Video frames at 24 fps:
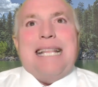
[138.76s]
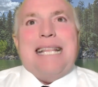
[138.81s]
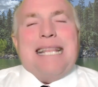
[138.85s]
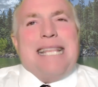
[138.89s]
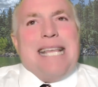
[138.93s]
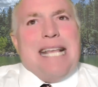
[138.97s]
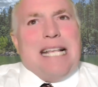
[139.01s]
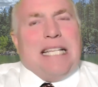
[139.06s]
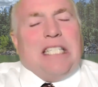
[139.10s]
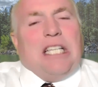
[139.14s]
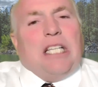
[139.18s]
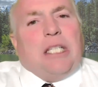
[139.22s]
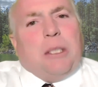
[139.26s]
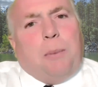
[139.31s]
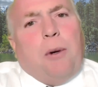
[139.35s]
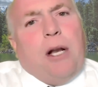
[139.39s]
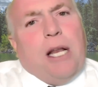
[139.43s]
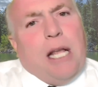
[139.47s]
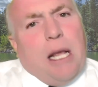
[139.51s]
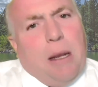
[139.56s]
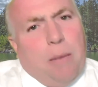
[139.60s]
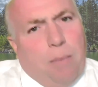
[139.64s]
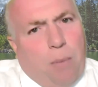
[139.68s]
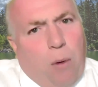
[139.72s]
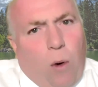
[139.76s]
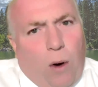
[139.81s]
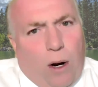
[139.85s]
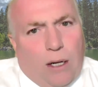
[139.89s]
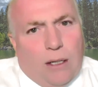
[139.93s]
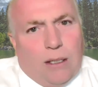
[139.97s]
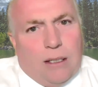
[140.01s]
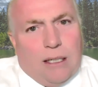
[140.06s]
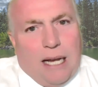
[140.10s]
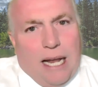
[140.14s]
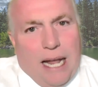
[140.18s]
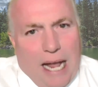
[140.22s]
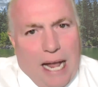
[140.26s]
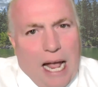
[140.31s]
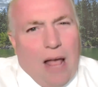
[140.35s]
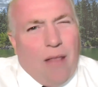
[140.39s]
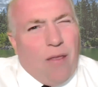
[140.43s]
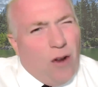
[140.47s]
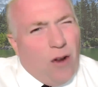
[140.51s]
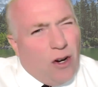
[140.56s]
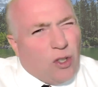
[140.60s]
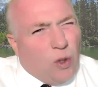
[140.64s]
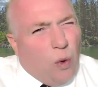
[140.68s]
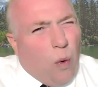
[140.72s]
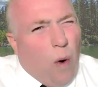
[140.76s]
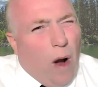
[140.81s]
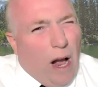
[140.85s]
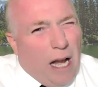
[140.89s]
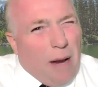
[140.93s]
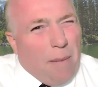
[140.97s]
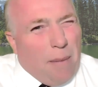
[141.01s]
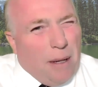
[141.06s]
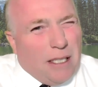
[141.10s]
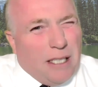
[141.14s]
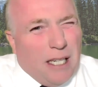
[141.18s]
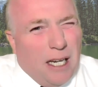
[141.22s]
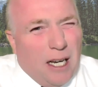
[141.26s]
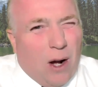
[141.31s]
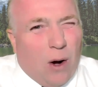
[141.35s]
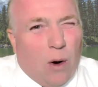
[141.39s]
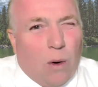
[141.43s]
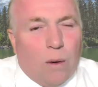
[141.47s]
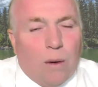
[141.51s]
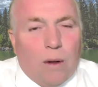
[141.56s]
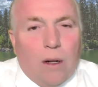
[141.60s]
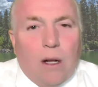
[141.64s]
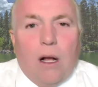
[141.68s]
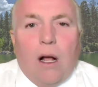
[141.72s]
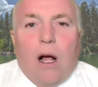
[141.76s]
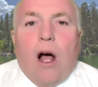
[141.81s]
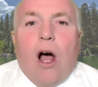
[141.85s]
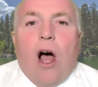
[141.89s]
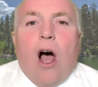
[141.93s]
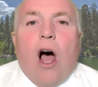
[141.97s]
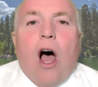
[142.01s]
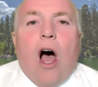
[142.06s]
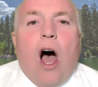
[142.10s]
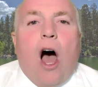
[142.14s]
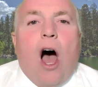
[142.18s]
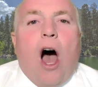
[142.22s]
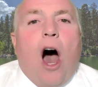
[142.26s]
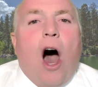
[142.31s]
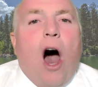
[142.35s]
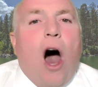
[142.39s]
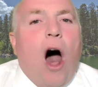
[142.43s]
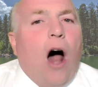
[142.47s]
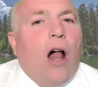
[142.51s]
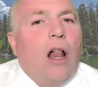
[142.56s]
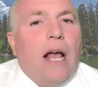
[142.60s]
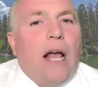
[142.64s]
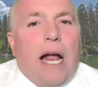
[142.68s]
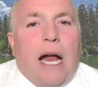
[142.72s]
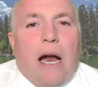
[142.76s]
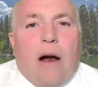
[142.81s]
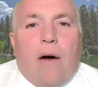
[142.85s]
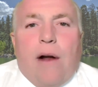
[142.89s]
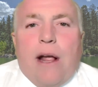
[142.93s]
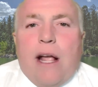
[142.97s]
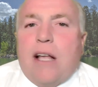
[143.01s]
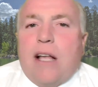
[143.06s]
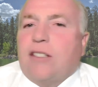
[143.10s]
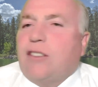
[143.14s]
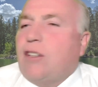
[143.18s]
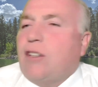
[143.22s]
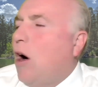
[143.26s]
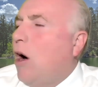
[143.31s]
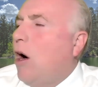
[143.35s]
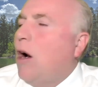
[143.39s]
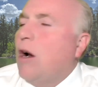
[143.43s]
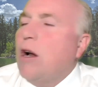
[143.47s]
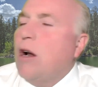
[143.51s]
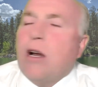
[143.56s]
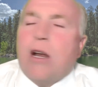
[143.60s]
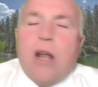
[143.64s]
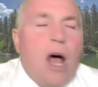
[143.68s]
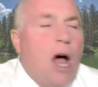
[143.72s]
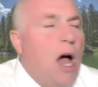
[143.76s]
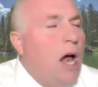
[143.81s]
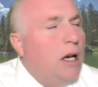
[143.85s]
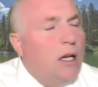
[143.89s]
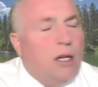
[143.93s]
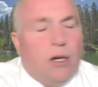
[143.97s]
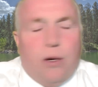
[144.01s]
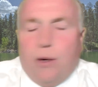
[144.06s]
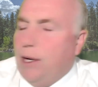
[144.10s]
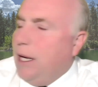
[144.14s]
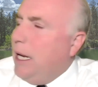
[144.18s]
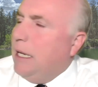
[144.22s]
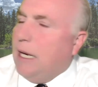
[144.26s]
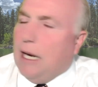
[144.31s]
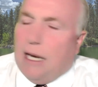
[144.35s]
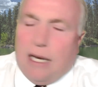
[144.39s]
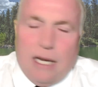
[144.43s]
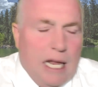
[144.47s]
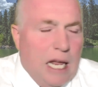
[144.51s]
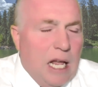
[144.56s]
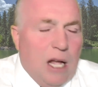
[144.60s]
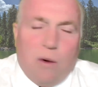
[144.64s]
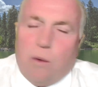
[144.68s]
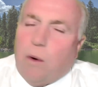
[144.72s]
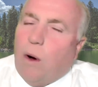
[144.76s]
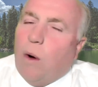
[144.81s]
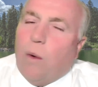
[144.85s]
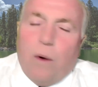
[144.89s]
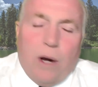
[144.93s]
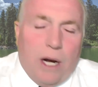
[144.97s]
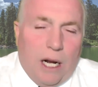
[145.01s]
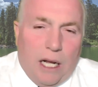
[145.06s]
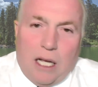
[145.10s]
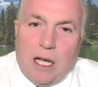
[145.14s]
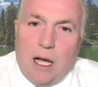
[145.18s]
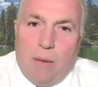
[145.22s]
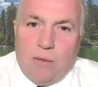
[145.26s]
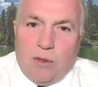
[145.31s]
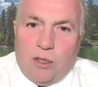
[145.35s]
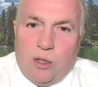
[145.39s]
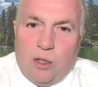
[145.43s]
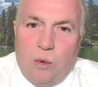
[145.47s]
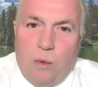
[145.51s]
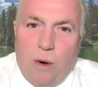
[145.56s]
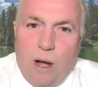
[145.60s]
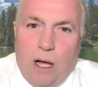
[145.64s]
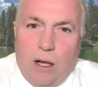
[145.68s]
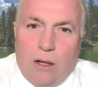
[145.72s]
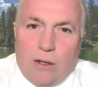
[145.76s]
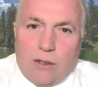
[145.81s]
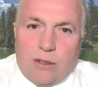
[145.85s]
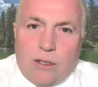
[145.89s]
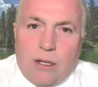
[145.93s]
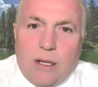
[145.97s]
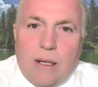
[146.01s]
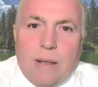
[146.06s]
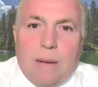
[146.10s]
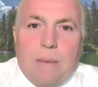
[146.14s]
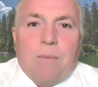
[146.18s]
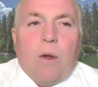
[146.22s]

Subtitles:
This is pretty important, and there's quite a bit to know. All areas are not created equal when it comes to wells.